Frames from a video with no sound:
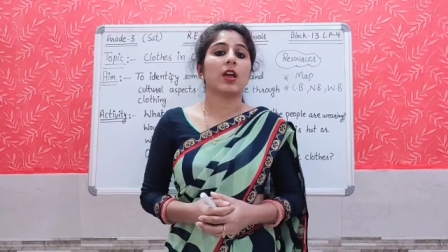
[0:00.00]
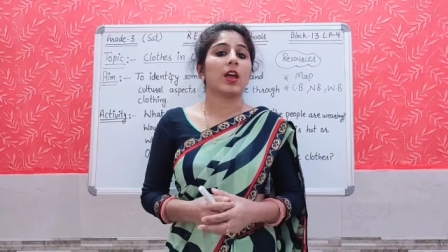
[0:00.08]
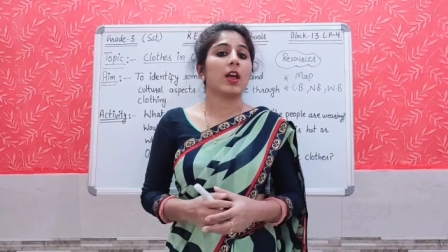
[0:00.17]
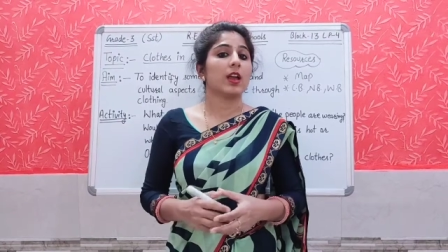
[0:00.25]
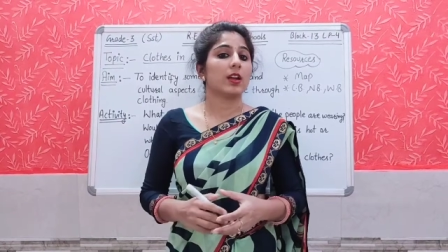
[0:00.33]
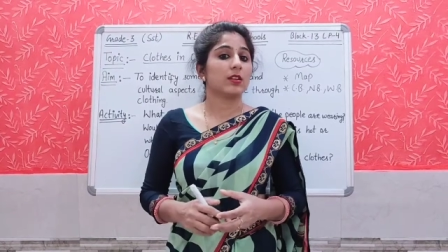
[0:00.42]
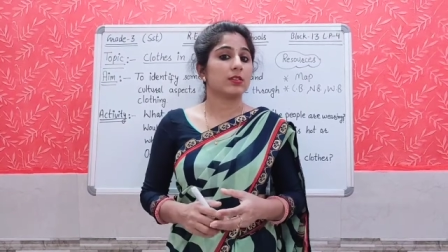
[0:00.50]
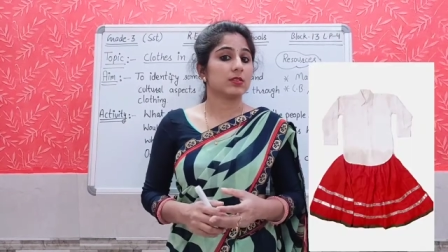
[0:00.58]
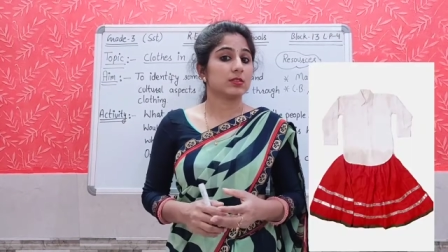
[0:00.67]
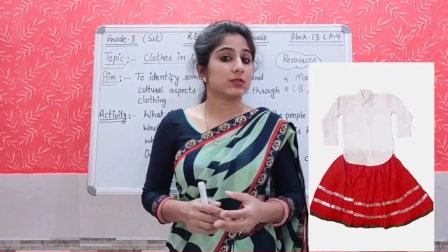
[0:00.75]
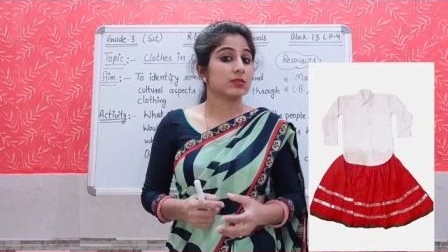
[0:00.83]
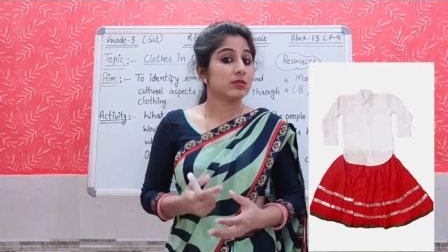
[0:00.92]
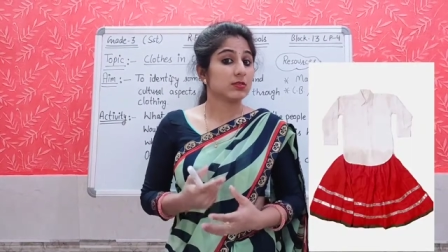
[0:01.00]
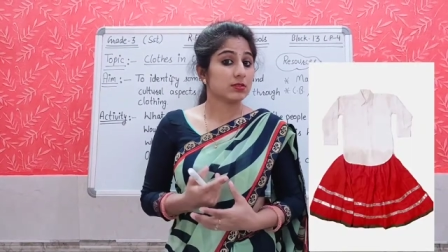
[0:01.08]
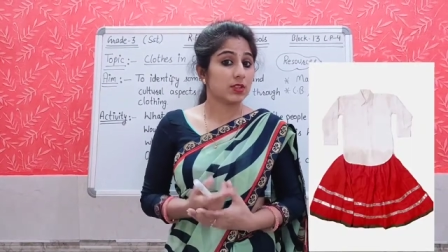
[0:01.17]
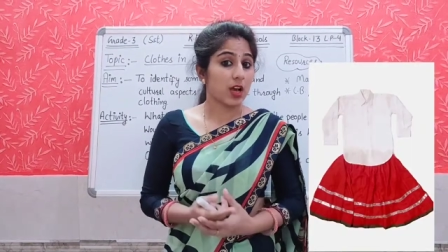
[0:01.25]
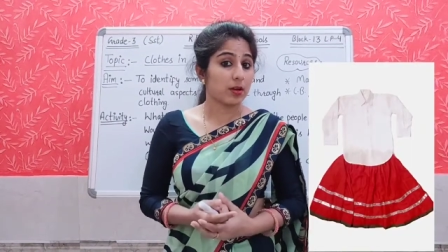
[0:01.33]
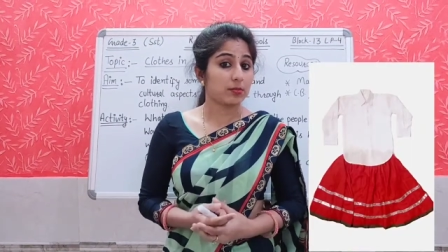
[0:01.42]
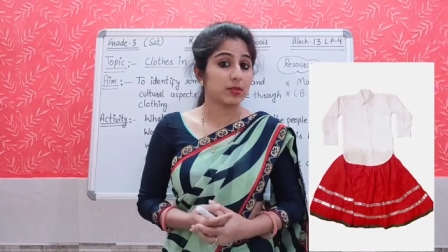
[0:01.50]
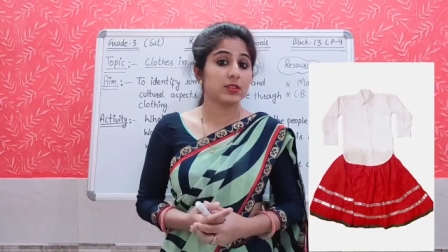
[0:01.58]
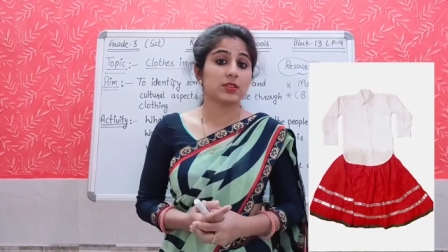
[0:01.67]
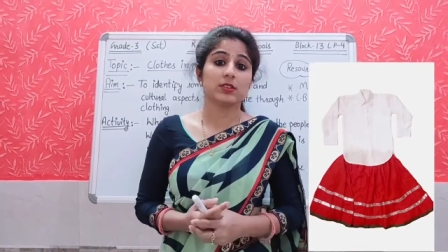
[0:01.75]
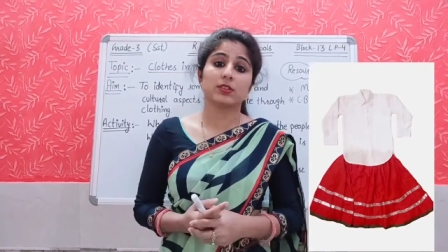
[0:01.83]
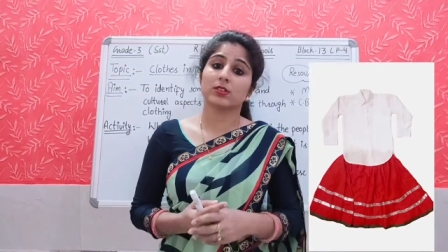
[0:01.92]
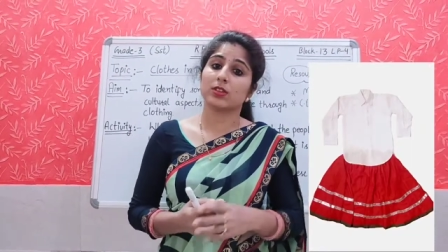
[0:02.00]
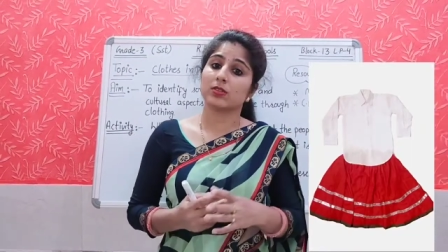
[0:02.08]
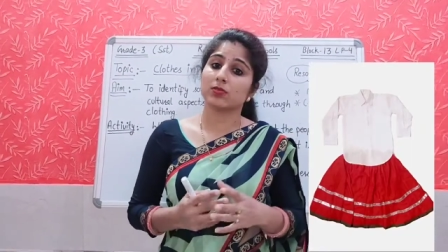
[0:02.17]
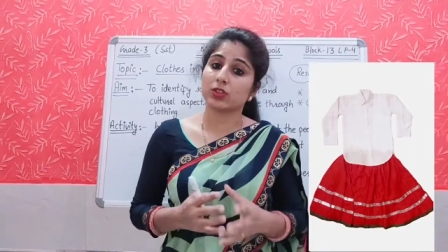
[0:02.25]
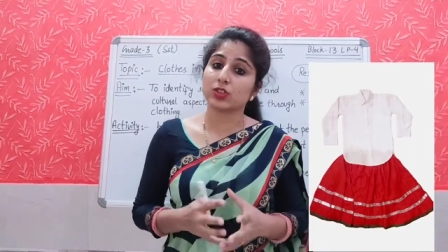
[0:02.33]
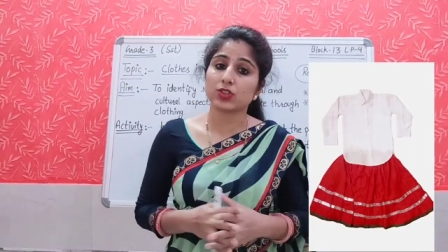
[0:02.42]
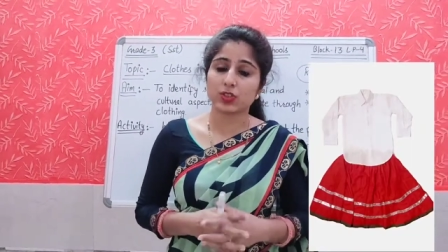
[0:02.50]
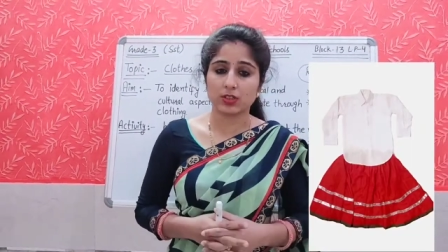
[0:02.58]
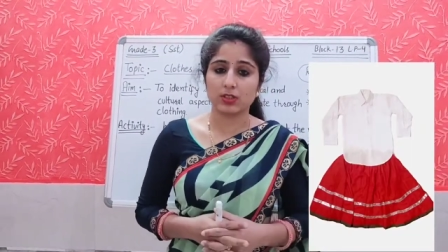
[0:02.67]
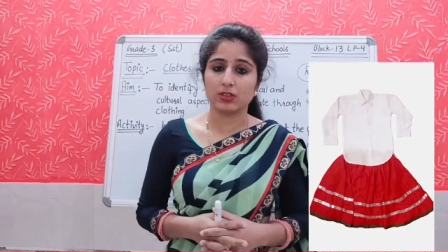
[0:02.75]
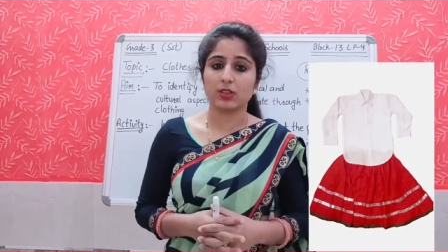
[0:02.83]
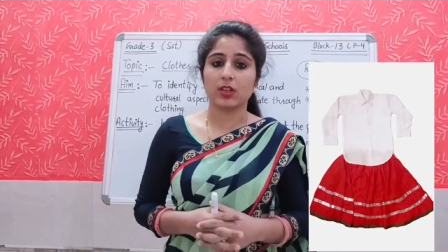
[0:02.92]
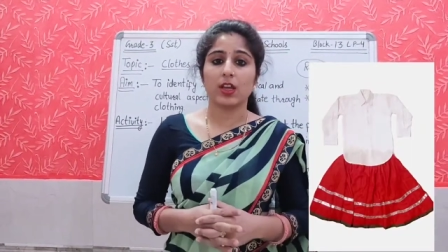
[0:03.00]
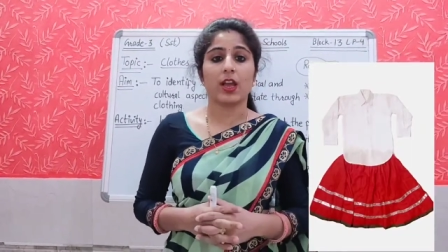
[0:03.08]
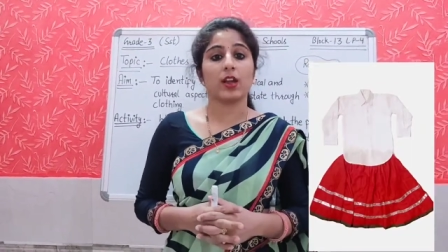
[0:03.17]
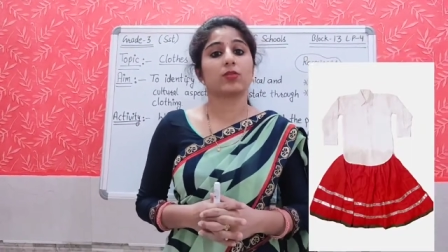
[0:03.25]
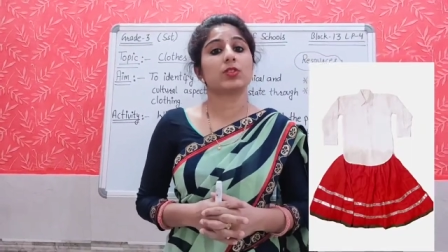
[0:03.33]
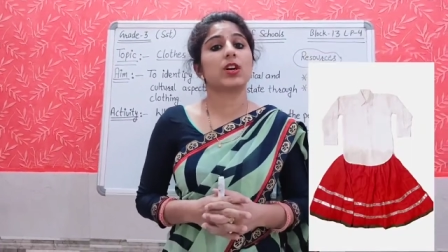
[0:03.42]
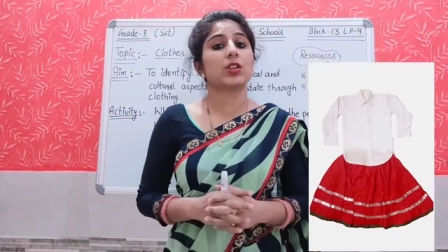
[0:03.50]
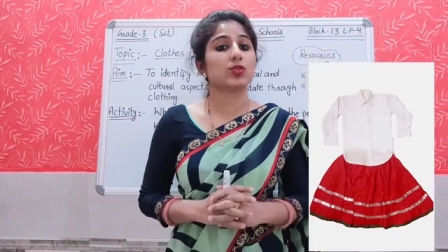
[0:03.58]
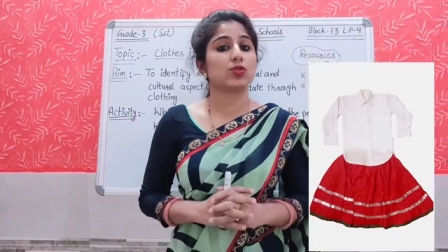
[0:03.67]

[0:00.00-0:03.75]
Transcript: and daman with shirt and with a